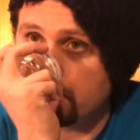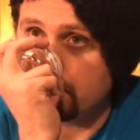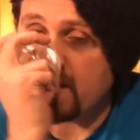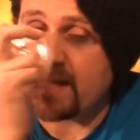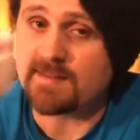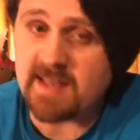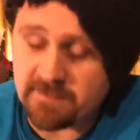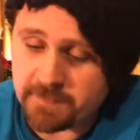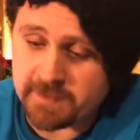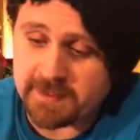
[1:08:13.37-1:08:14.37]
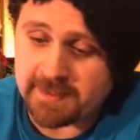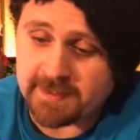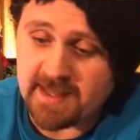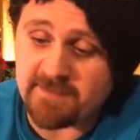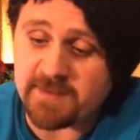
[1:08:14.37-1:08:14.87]
it definitely,
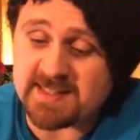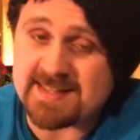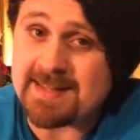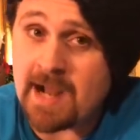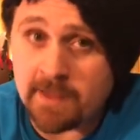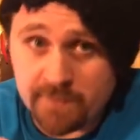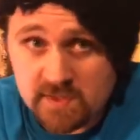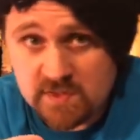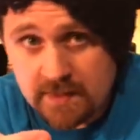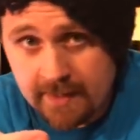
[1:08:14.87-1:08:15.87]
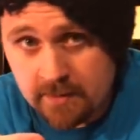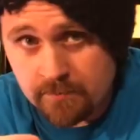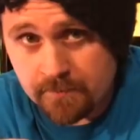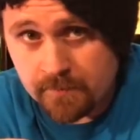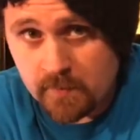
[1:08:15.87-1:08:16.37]
if it's not the
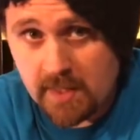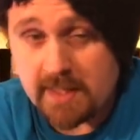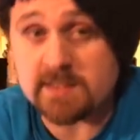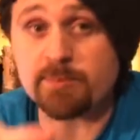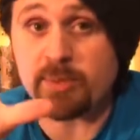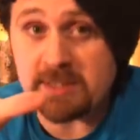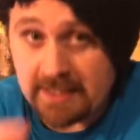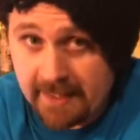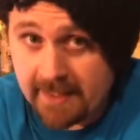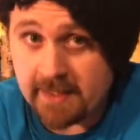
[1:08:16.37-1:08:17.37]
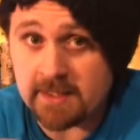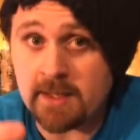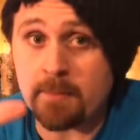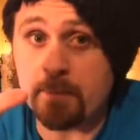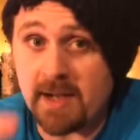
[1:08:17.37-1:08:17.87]
same, it's playing
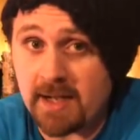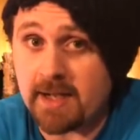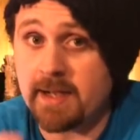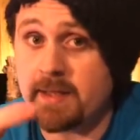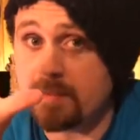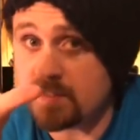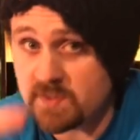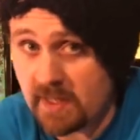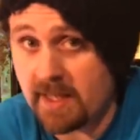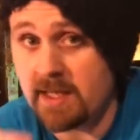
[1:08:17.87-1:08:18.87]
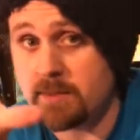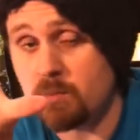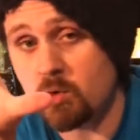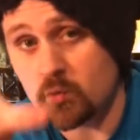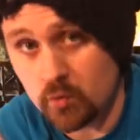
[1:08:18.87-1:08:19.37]
by the same
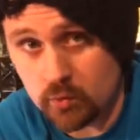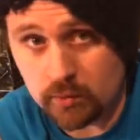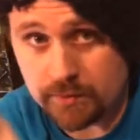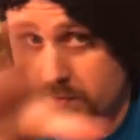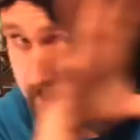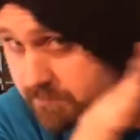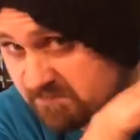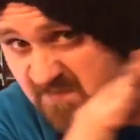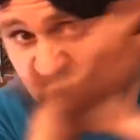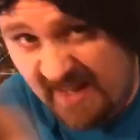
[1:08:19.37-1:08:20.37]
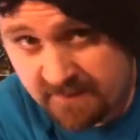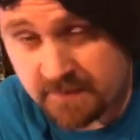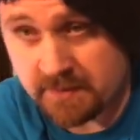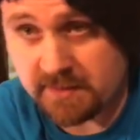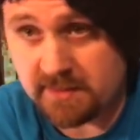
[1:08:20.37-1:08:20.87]
rules.
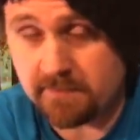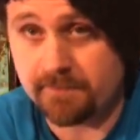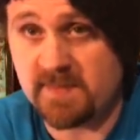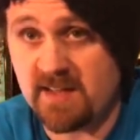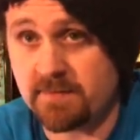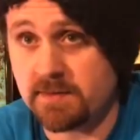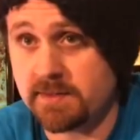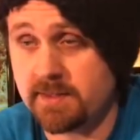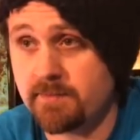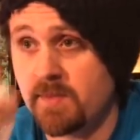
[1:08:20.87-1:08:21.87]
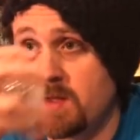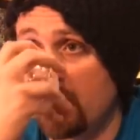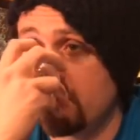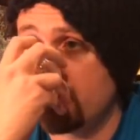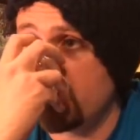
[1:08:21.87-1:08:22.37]
Definitely, definitely.
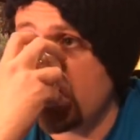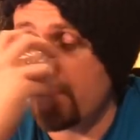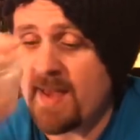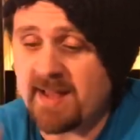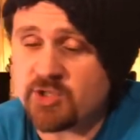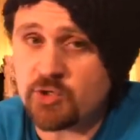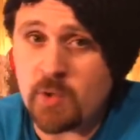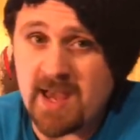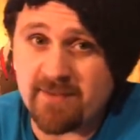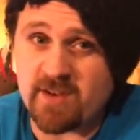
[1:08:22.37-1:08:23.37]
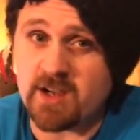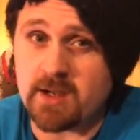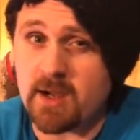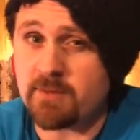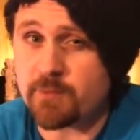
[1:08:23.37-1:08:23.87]
Imagine you have uh,
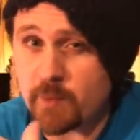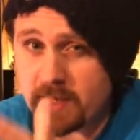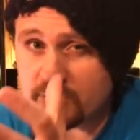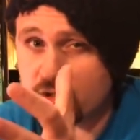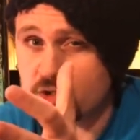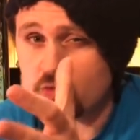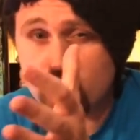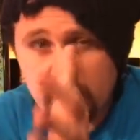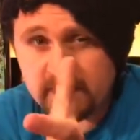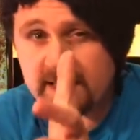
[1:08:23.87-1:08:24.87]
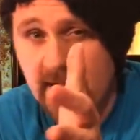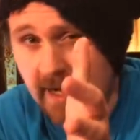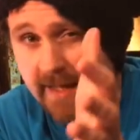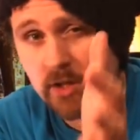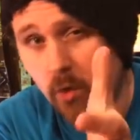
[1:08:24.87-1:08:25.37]
a fresh, really
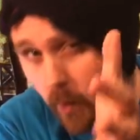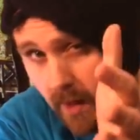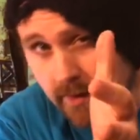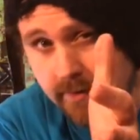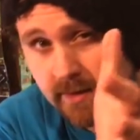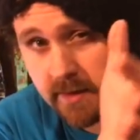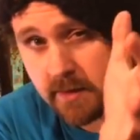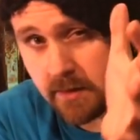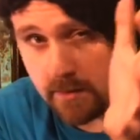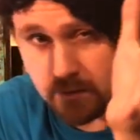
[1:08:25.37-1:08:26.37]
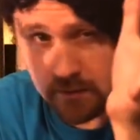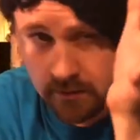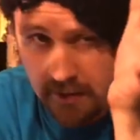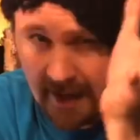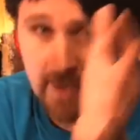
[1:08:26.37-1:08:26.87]
high quality
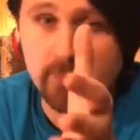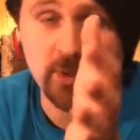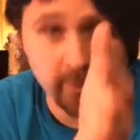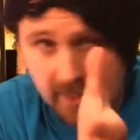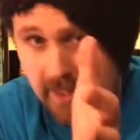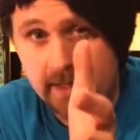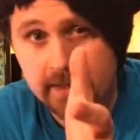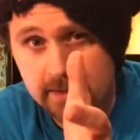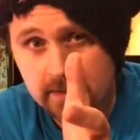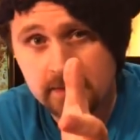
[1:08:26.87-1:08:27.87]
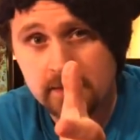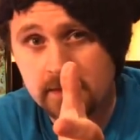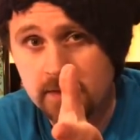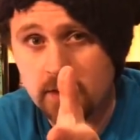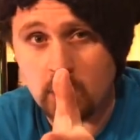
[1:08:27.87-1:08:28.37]
apple pie,
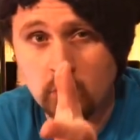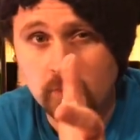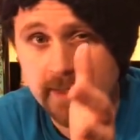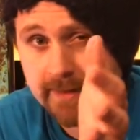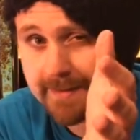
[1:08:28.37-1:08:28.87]
you know, like